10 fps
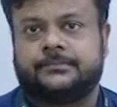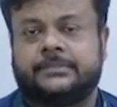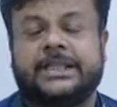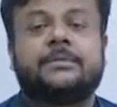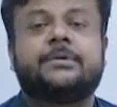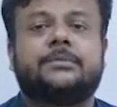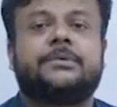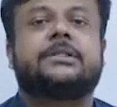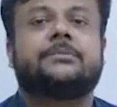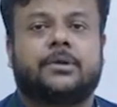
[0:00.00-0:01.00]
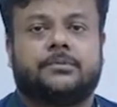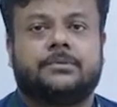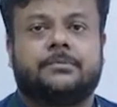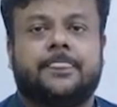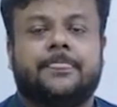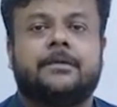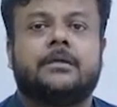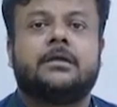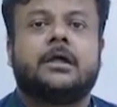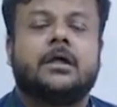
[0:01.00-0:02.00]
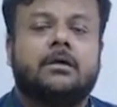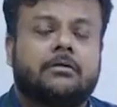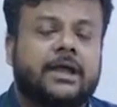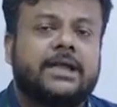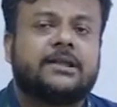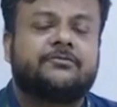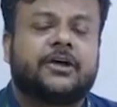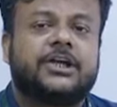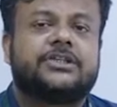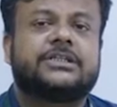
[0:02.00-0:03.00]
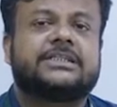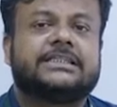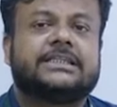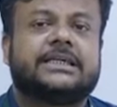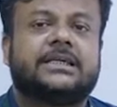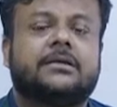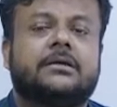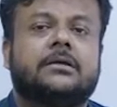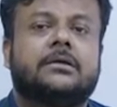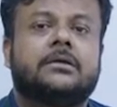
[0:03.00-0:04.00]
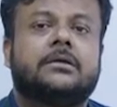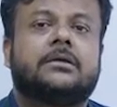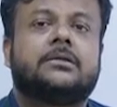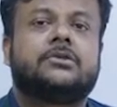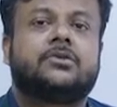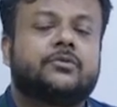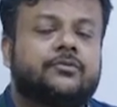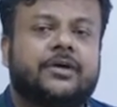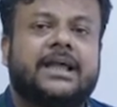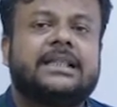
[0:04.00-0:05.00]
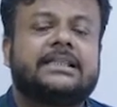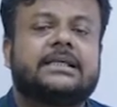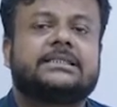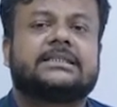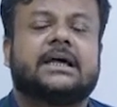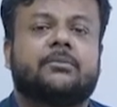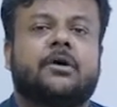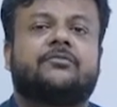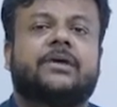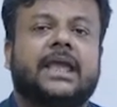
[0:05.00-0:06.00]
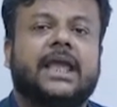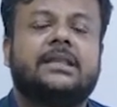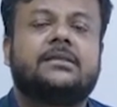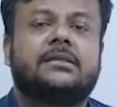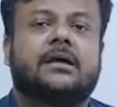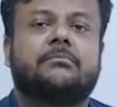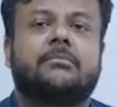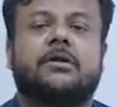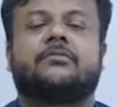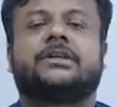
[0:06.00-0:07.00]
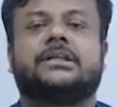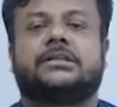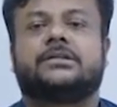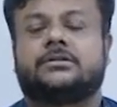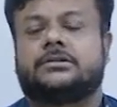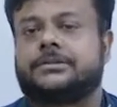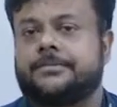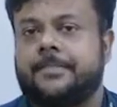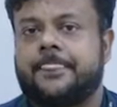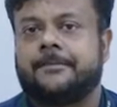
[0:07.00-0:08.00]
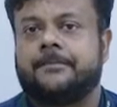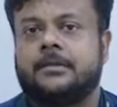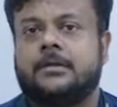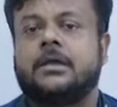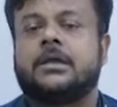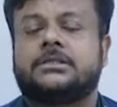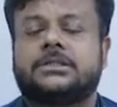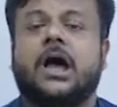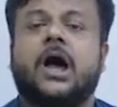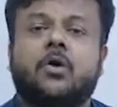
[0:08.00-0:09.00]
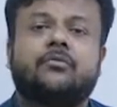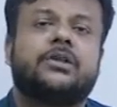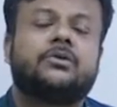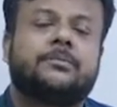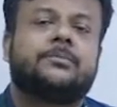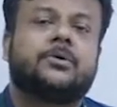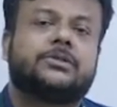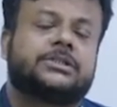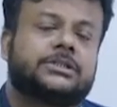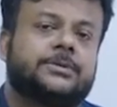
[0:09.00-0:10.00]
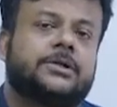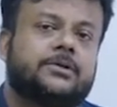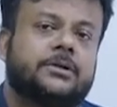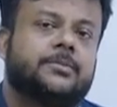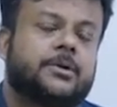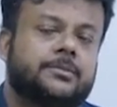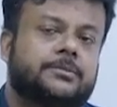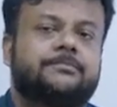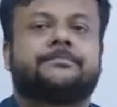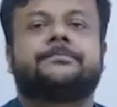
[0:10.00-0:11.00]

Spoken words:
Let me repeat the problem. Write a function in C to find the sum of n number of integers. So how will you approach this particular problem?